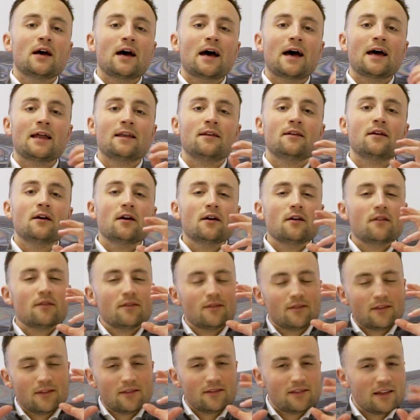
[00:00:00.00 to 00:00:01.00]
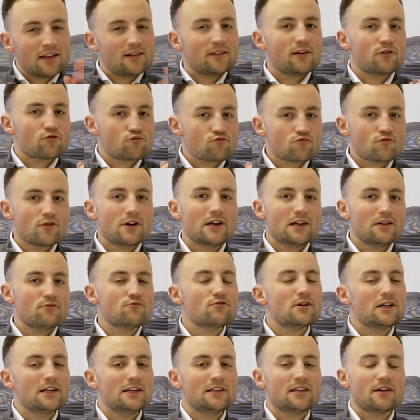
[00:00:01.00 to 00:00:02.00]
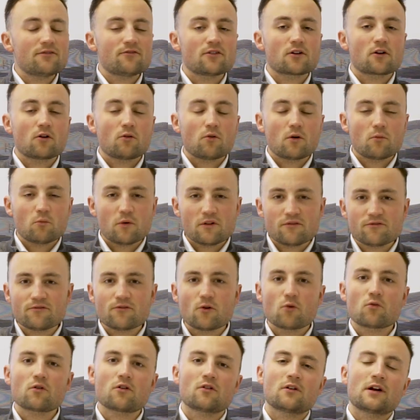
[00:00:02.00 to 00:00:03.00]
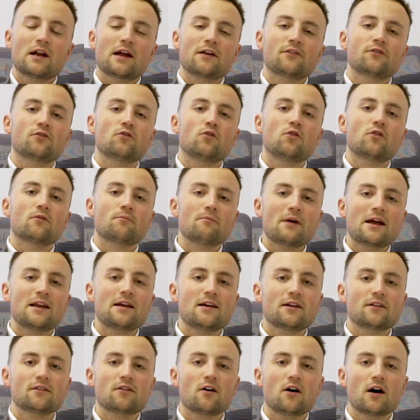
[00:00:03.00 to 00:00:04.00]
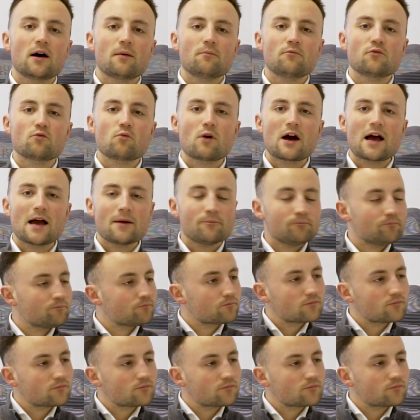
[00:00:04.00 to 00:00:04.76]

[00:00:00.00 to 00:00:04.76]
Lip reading: And this is really, really difficult, and we've fallen on our sword many a times where